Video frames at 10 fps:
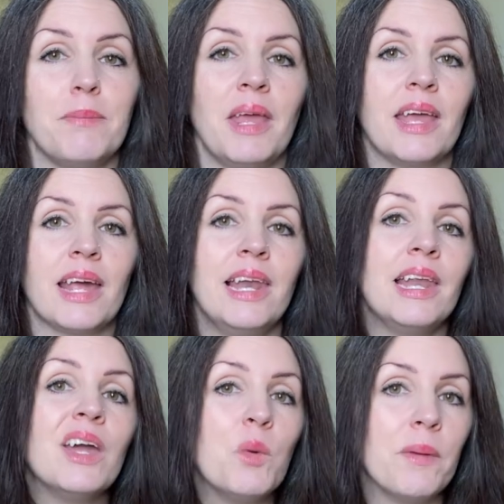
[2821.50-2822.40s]
being a
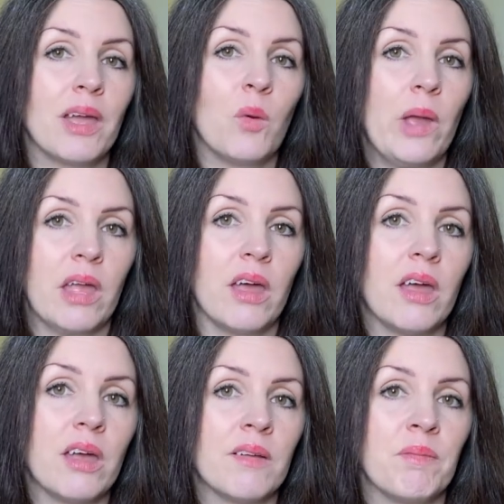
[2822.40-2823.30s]
little bit
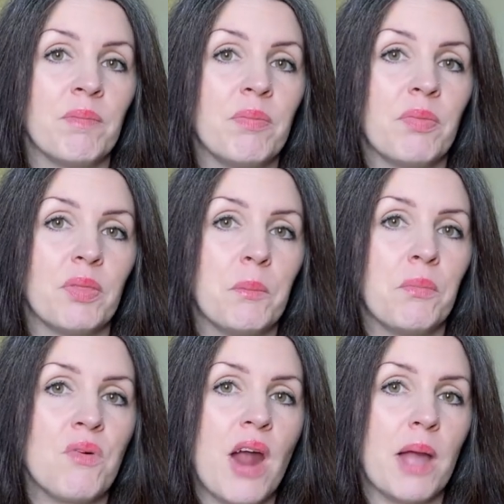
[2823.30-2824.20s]
quicker than
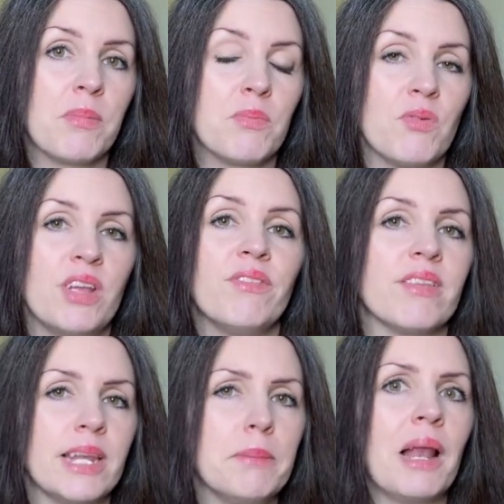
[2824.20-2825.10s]
perhaps
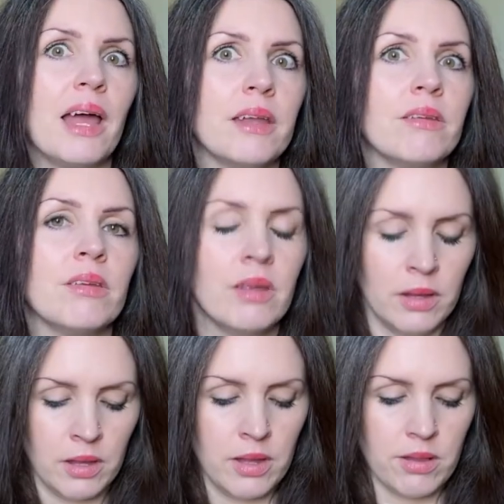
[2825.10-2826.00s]
previously planned.
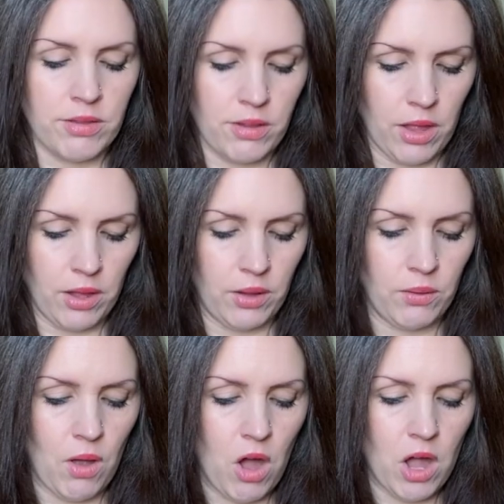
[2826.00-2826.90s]
So
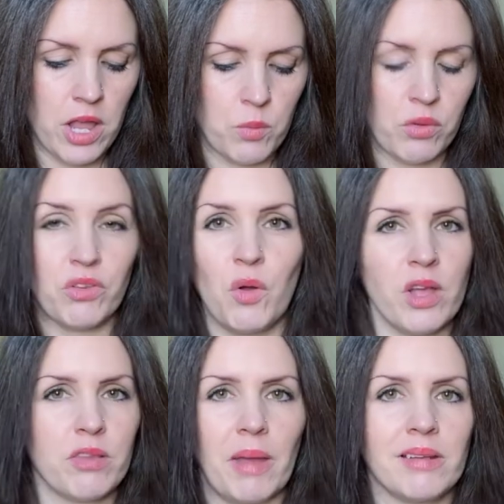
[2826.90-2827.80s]
I was not
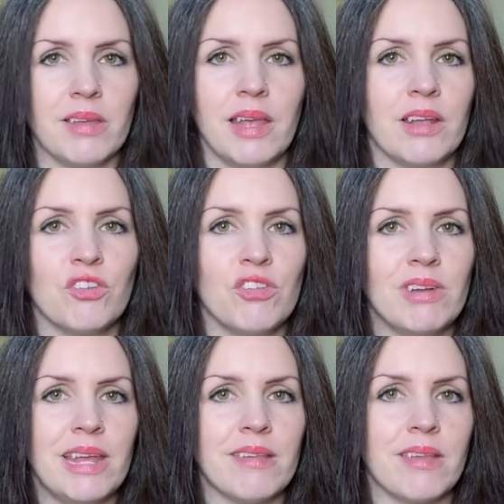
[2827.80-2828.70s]
expecting to
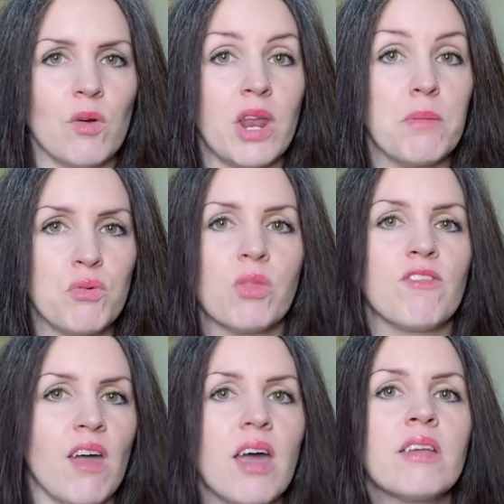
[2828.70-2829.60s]
release it on April the
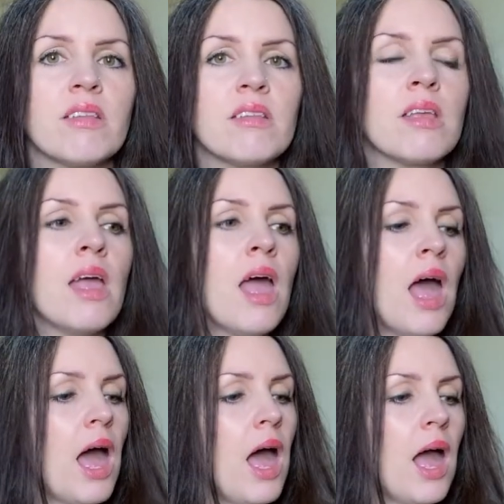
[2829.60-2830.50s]
1st.
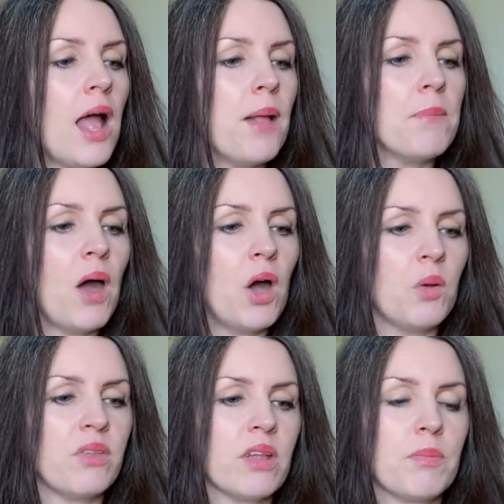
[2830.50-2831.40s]
Um, I
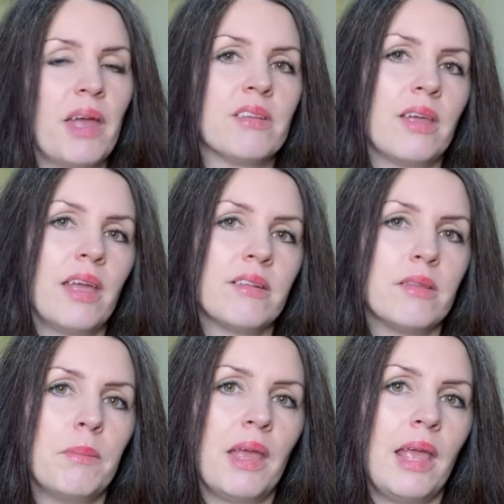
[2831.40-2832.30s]
was expecting it
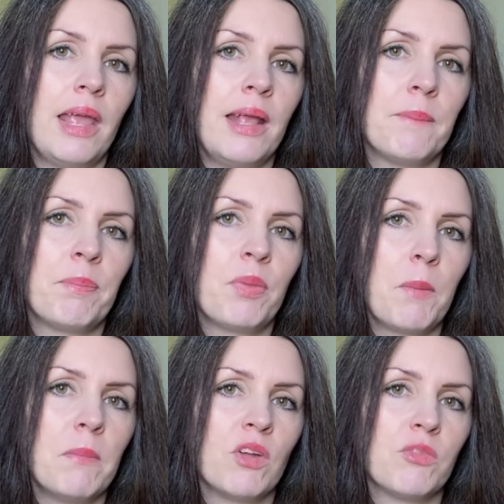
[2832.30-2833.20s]
to be
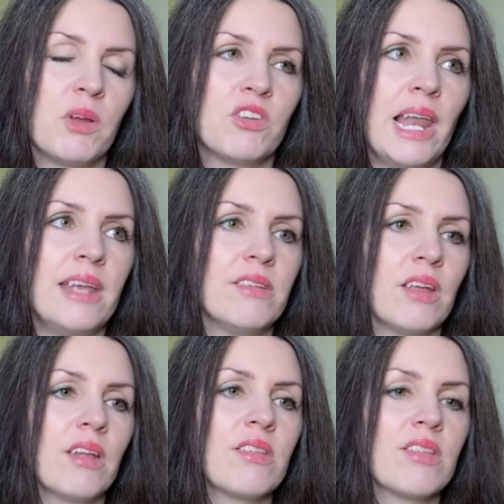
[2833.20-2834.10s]
much, much
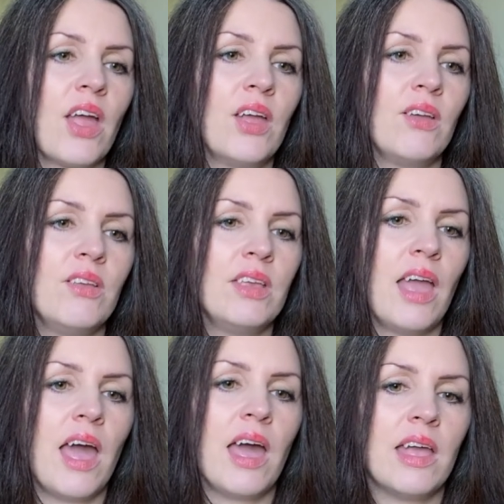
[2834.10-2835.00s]
later. So
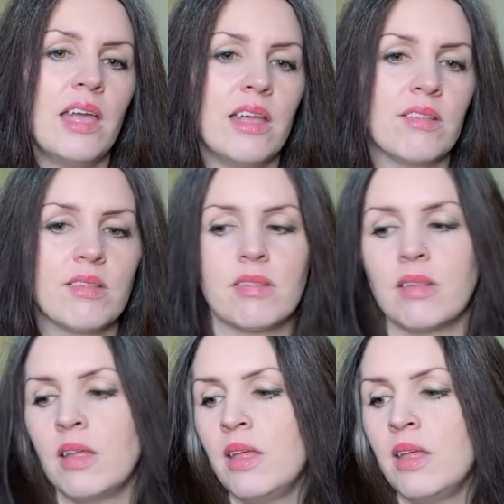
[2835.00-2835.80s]
yeah, it's,